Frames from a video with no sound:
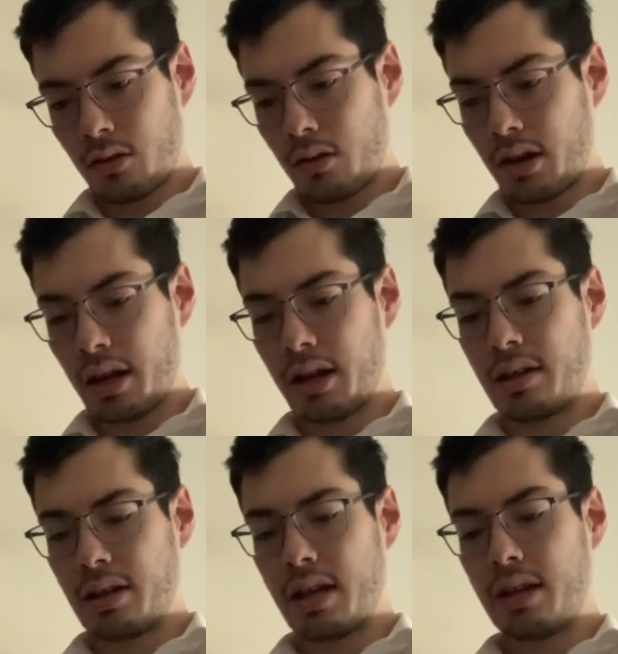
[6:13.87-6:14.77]

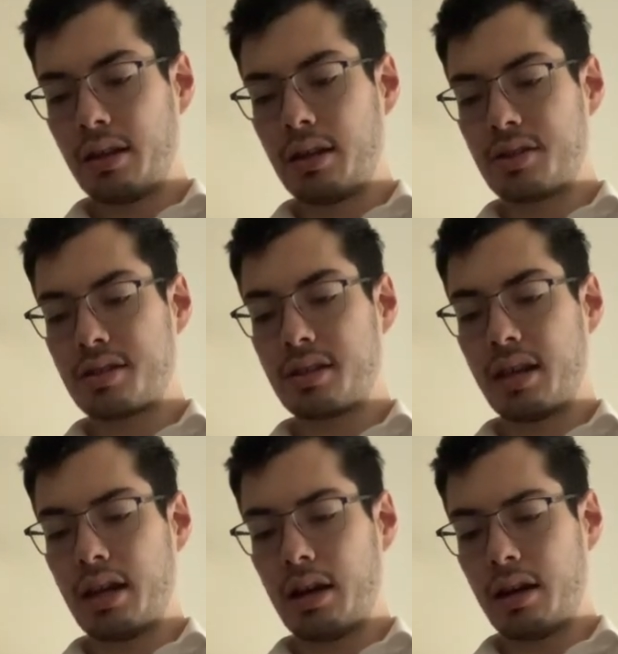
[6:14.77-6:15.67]
And this,
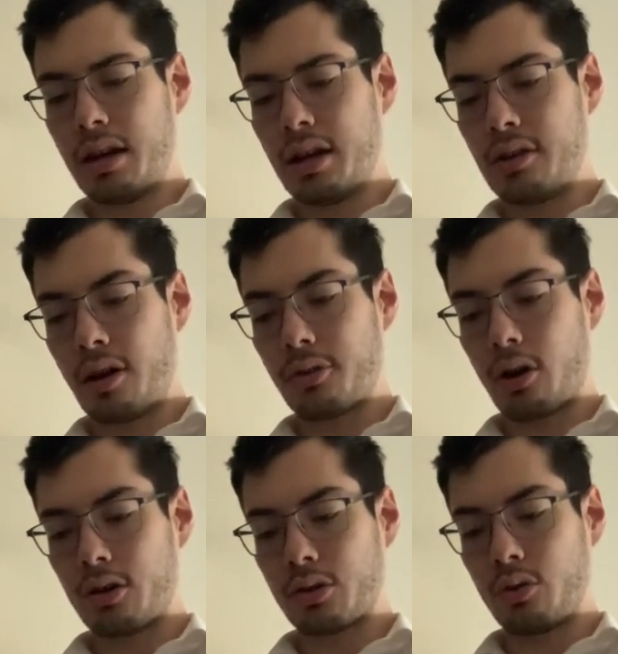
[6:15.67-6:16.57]
in another
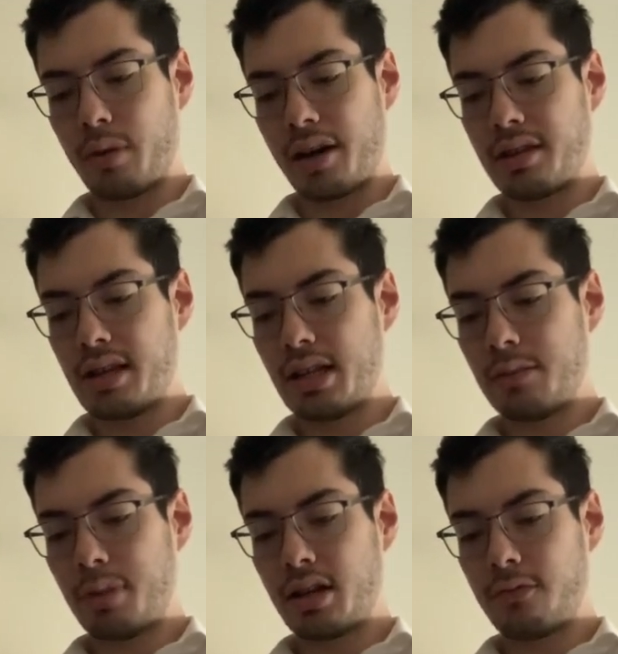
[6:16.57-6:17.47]
article by the
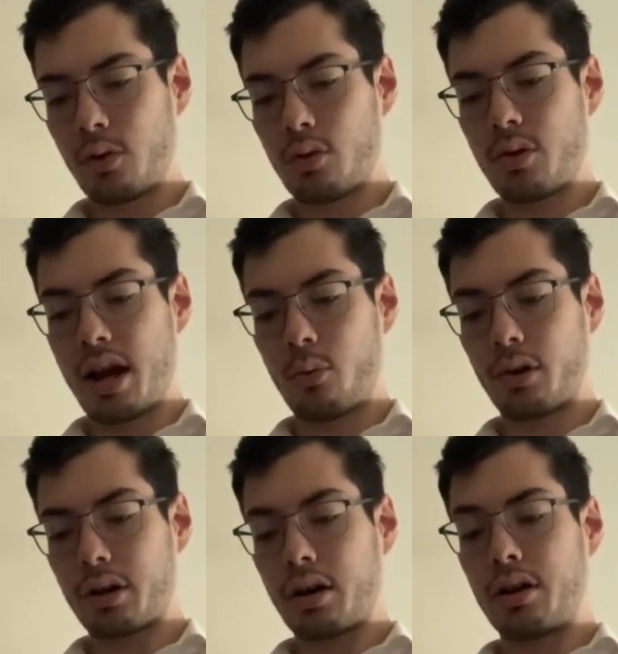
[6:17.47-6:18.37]
Independent Voter
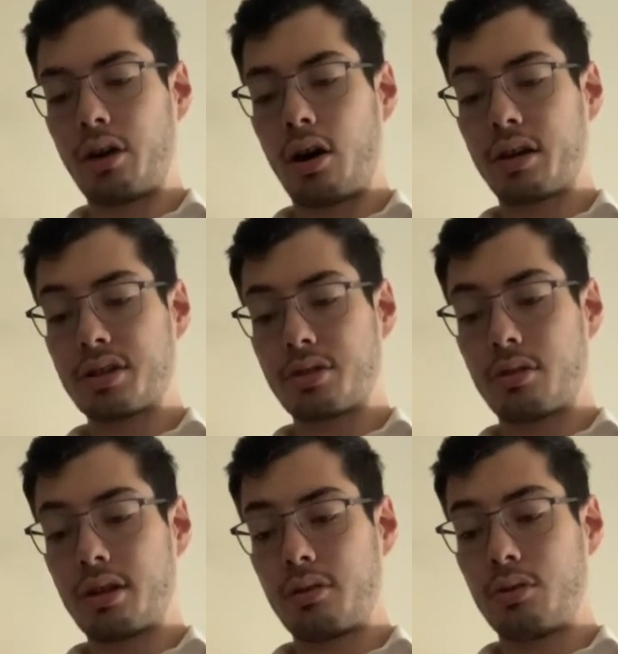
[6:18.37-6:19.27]
Network on August
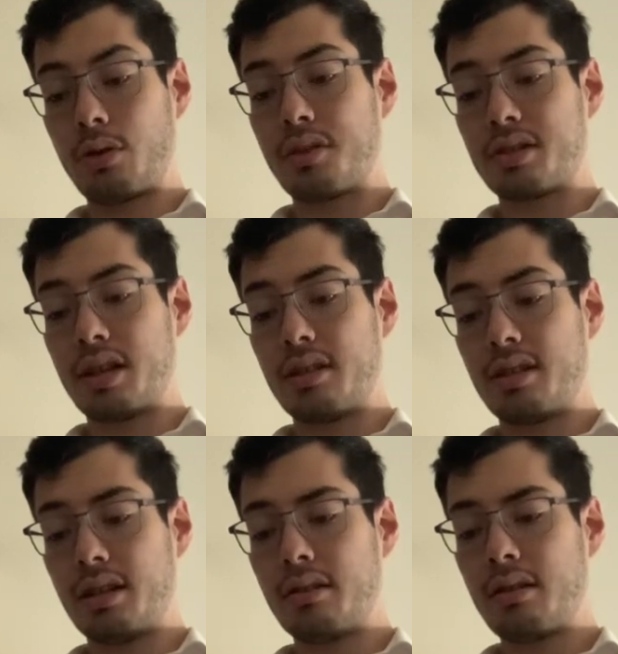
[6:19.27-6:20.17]
30th,
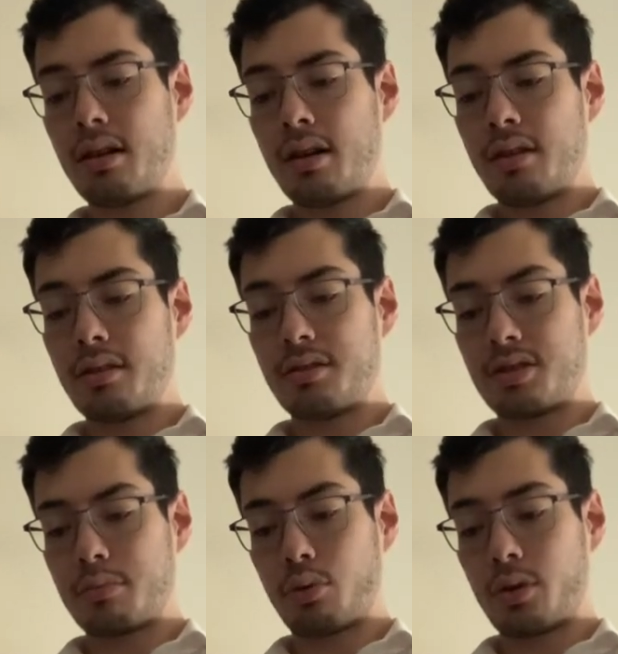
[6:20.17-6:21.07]
2018, this is
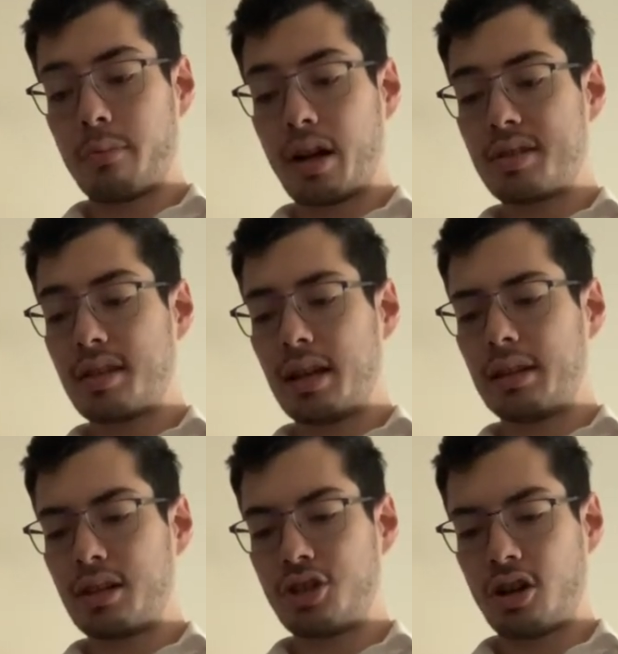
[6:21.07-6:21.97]
supported by saying
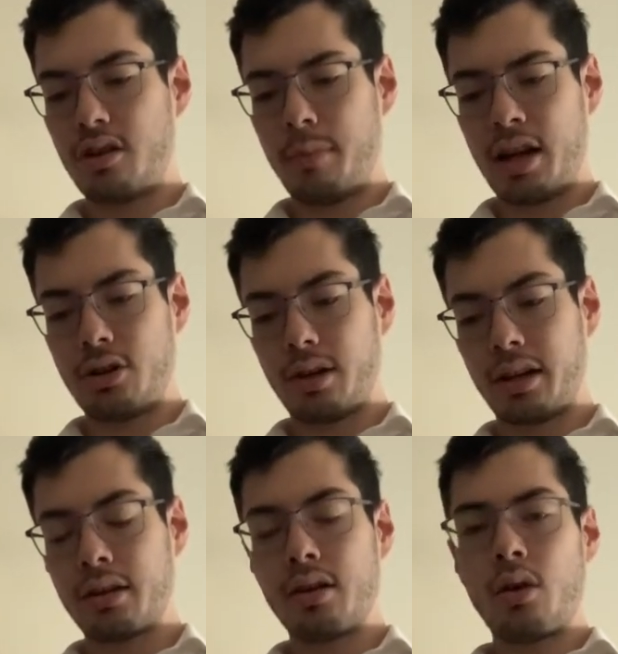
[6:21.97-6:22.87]
that
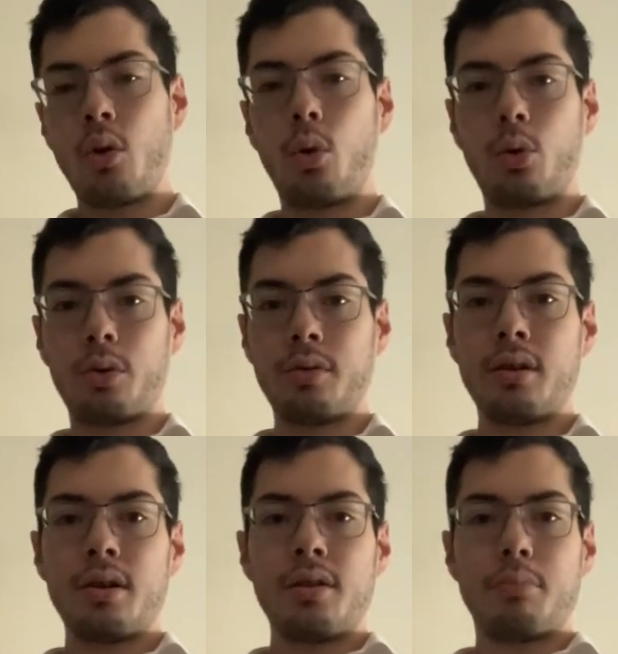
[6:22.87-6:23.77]
gerrymandering, or
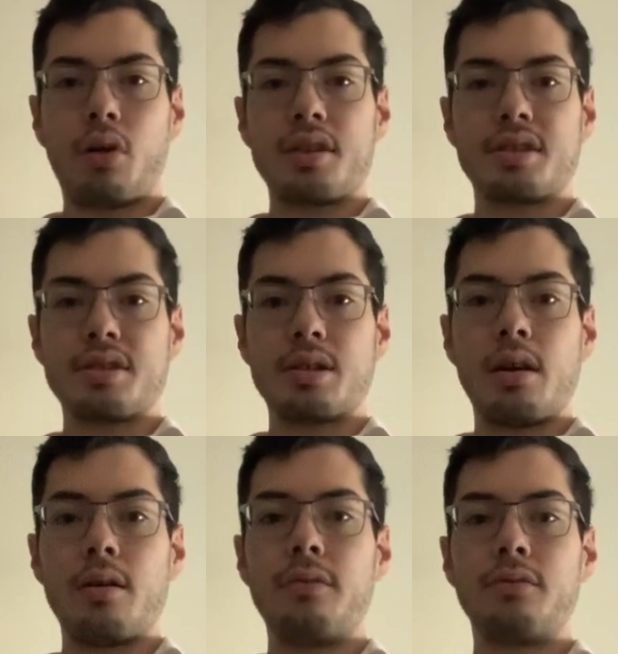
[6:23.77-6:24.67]
the process
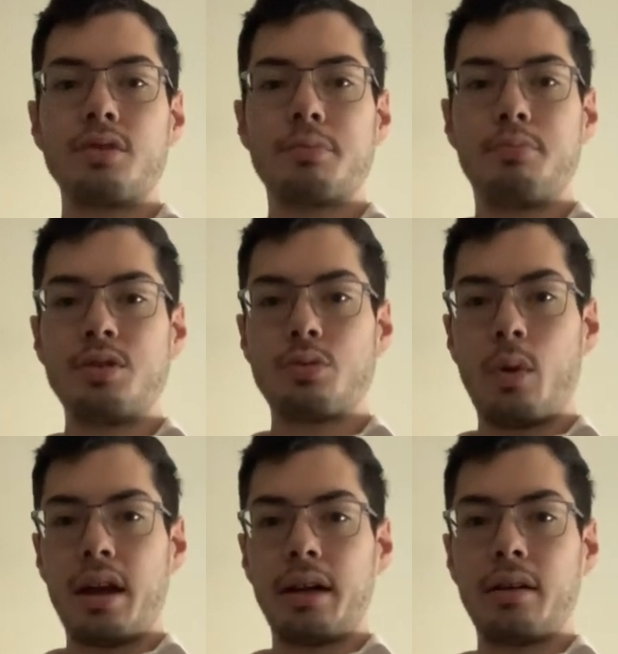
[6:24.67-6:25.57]
of
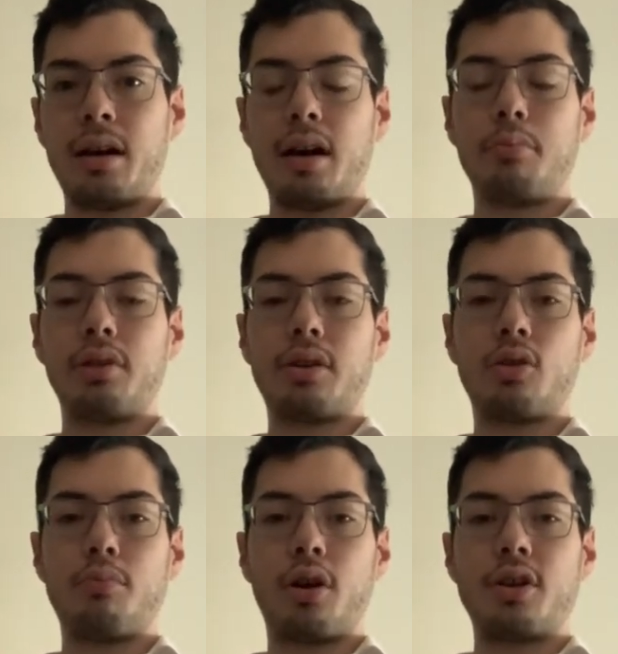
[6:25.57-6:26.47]
swaying
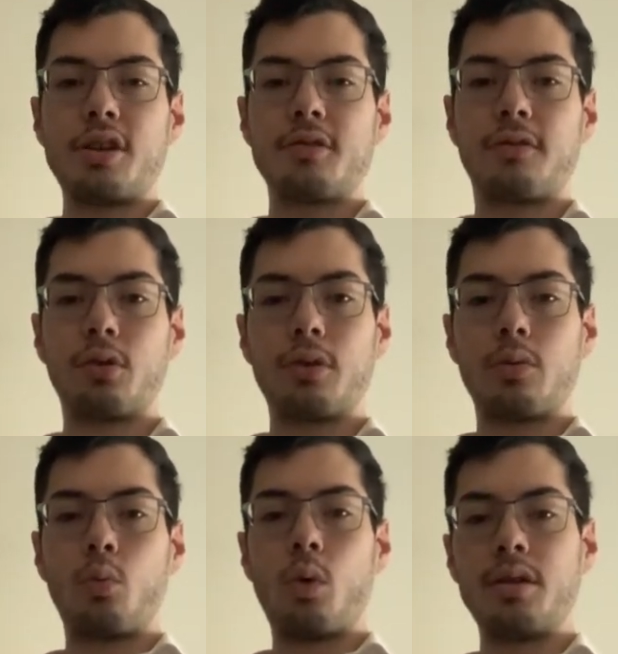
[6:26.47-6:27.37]
political parties
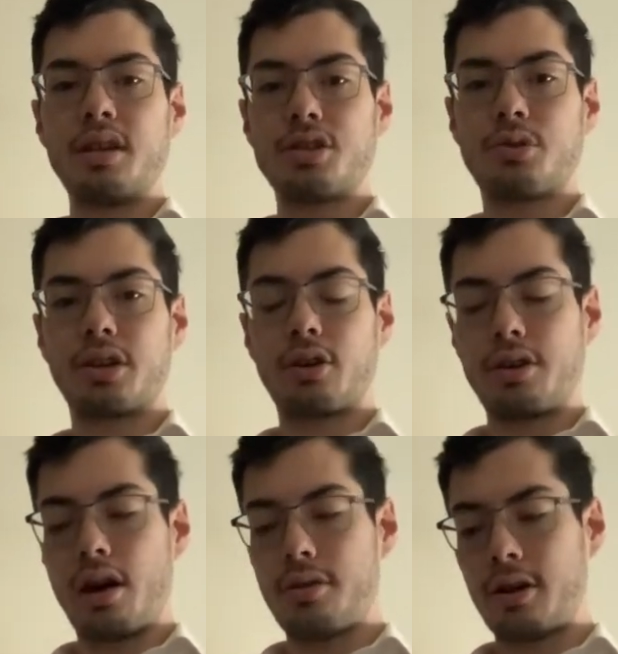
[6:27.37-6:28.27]
for one district or
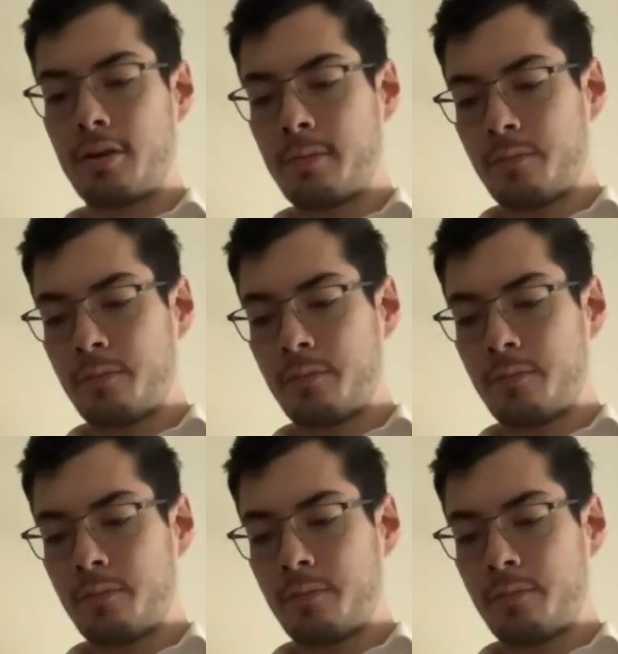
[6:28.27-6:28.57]
another,